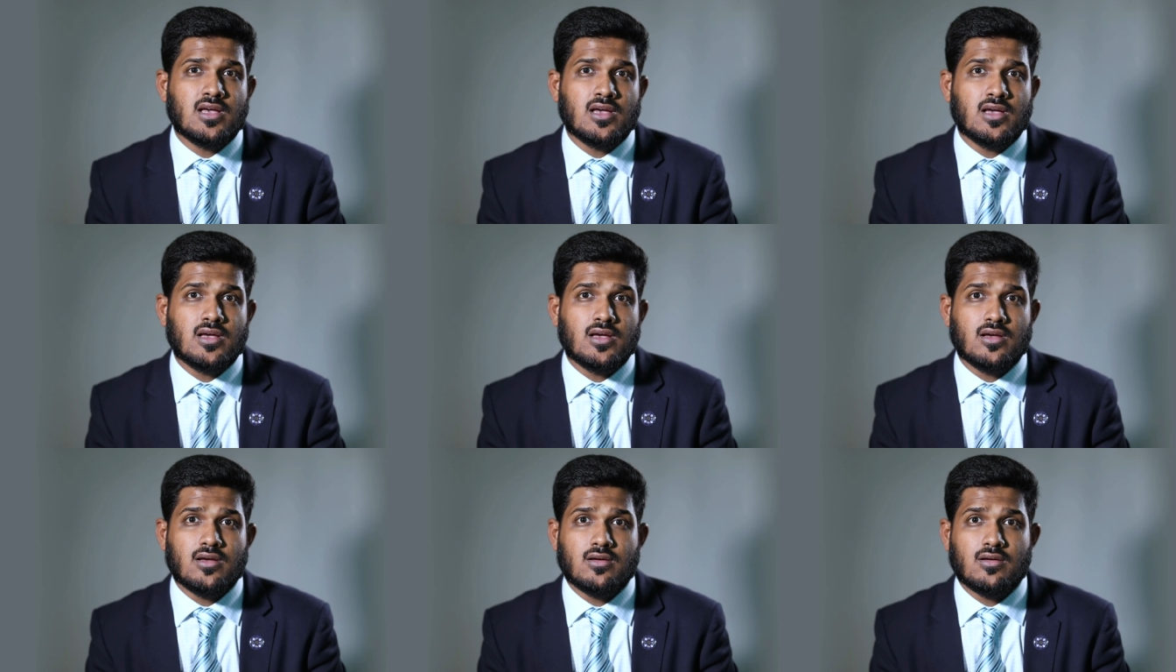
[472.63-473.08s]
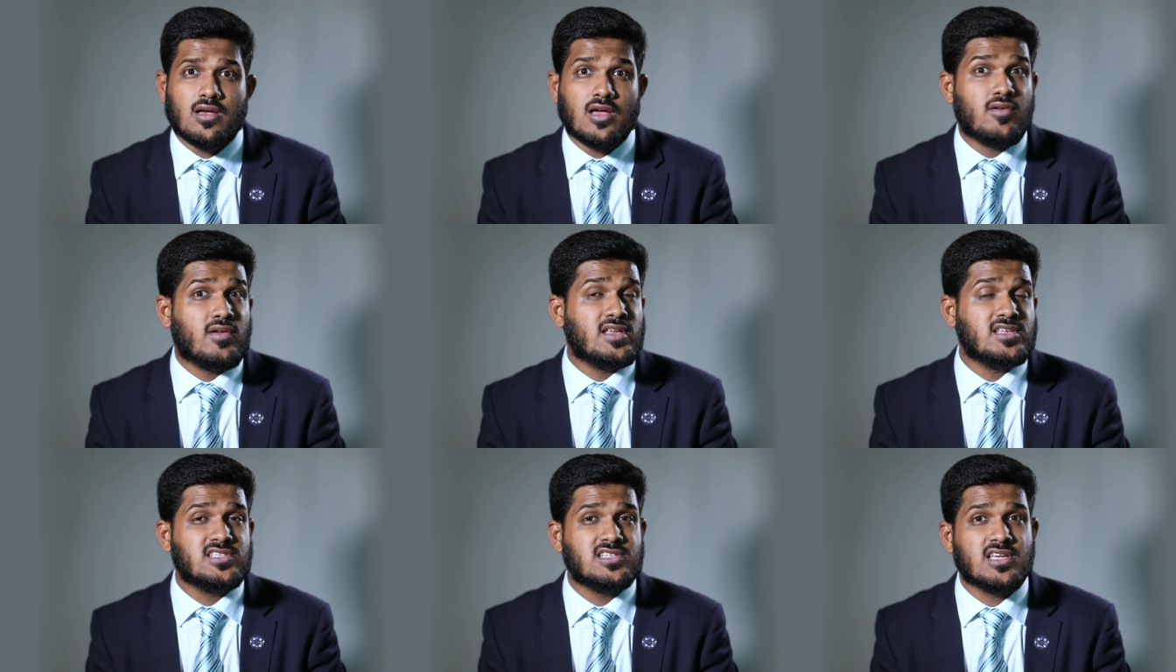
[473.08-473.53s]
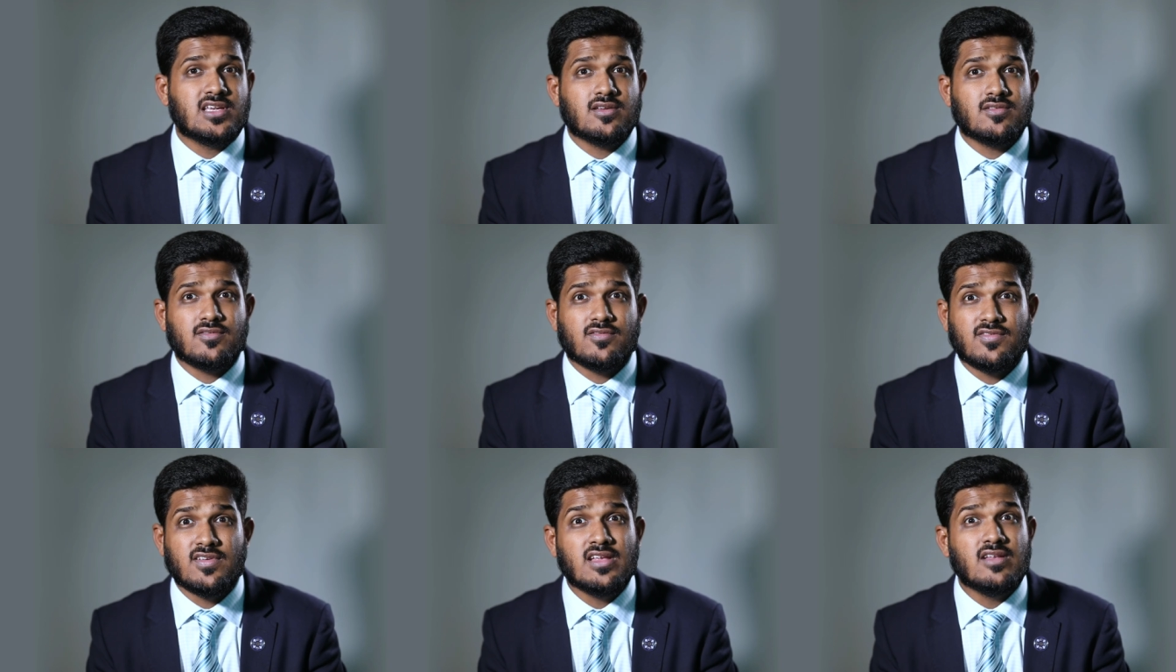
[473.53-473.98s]
uh,
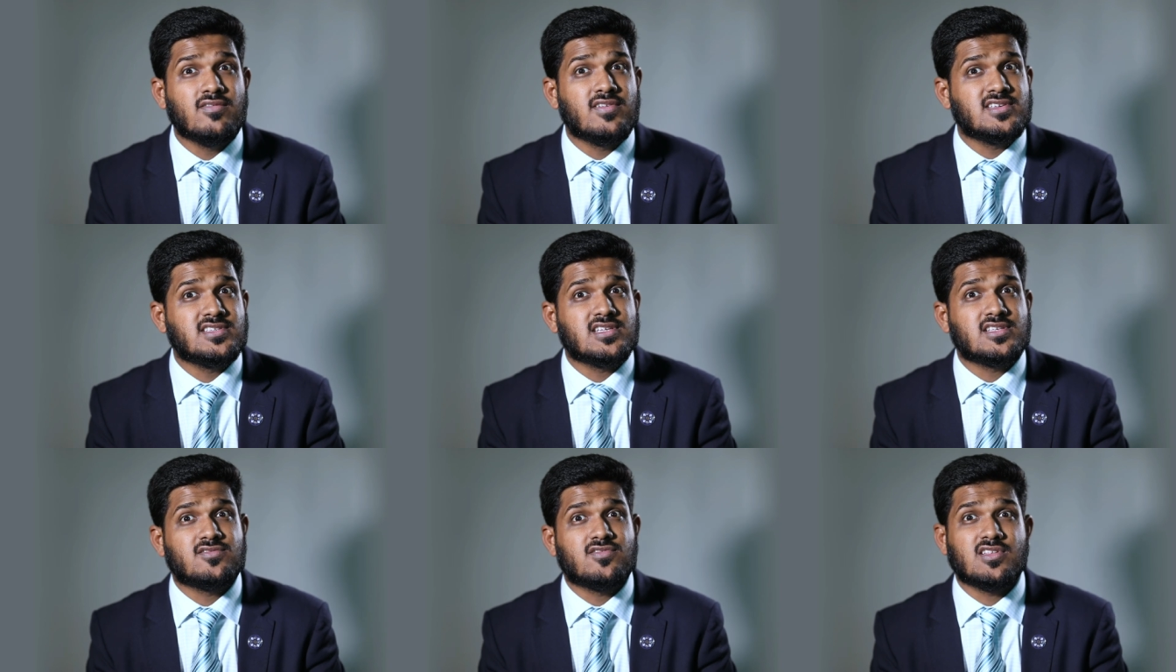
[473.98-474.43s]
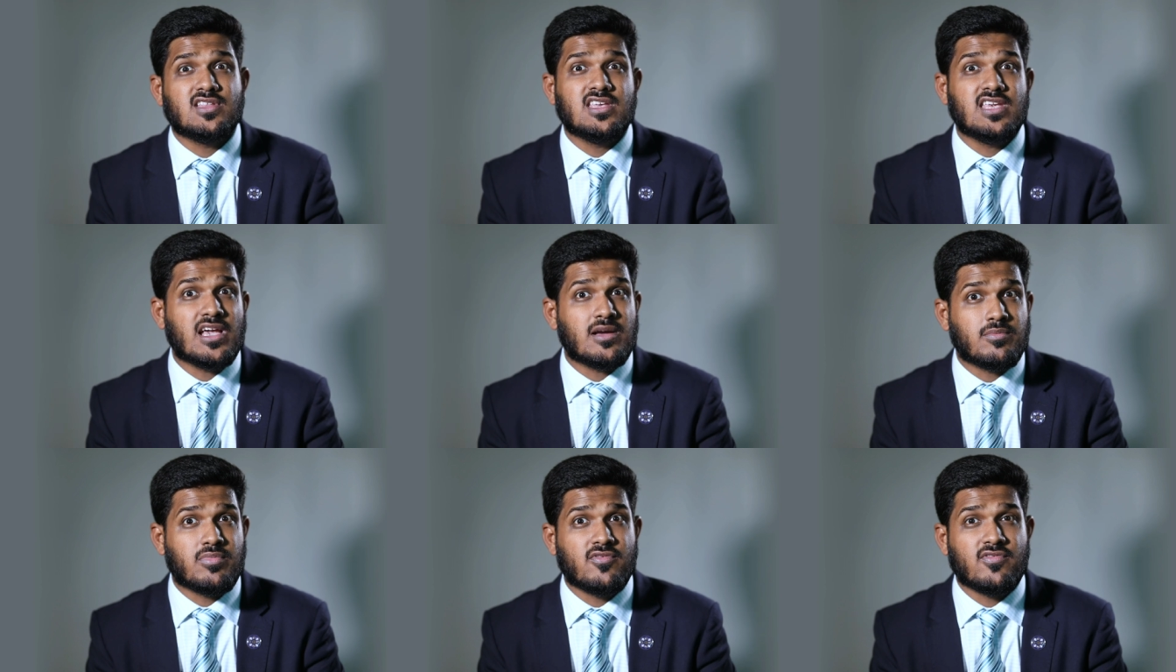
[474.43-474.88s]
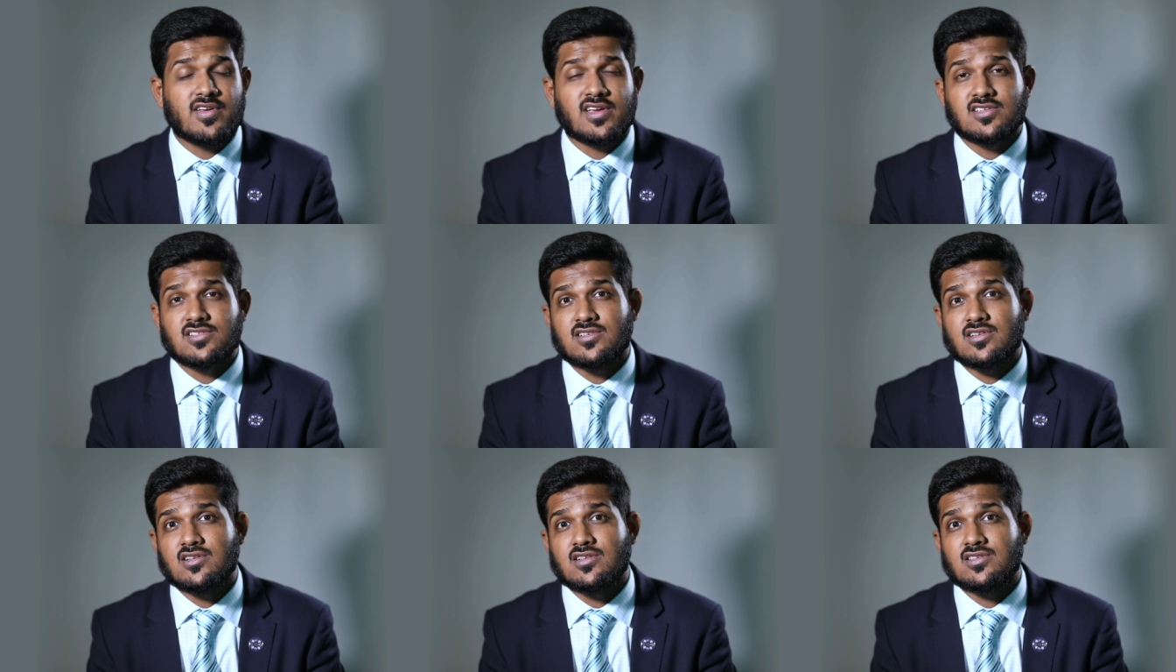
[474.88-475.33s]
arranging field visits for the young
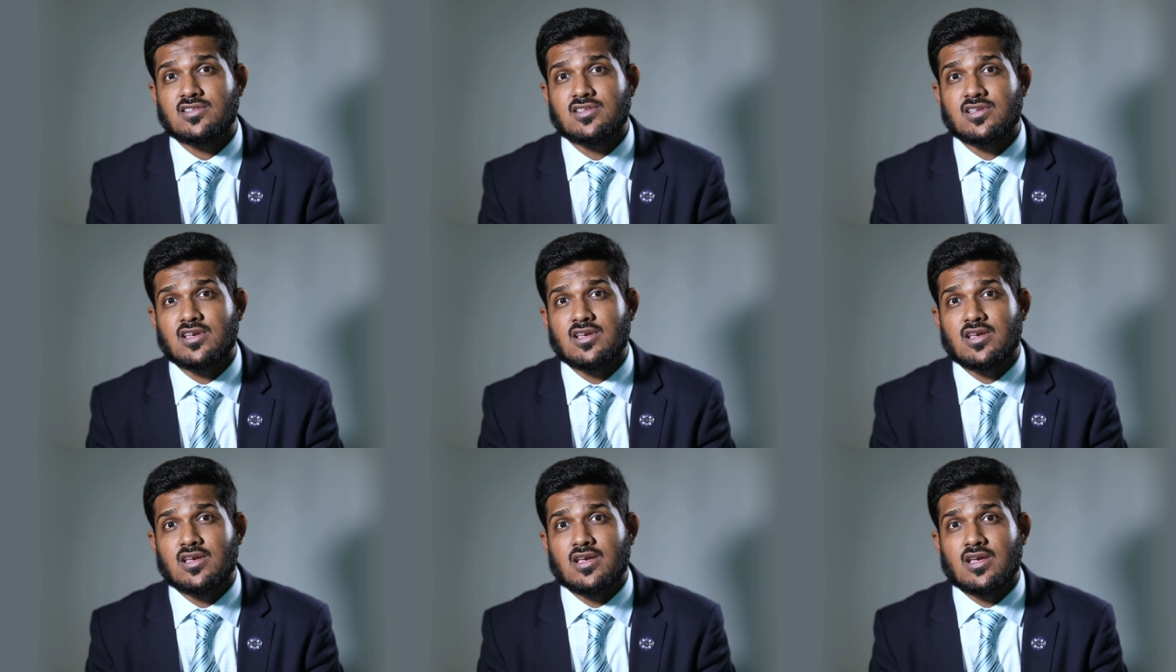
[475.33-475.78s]
professionals,